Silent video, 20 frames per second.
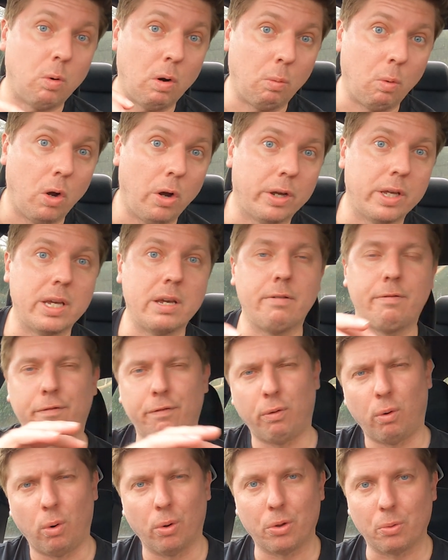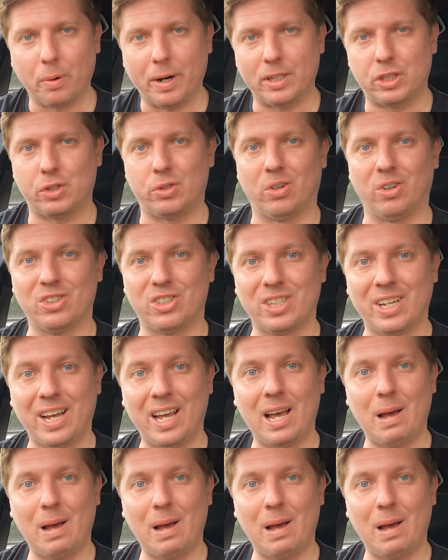were working for the restaurants.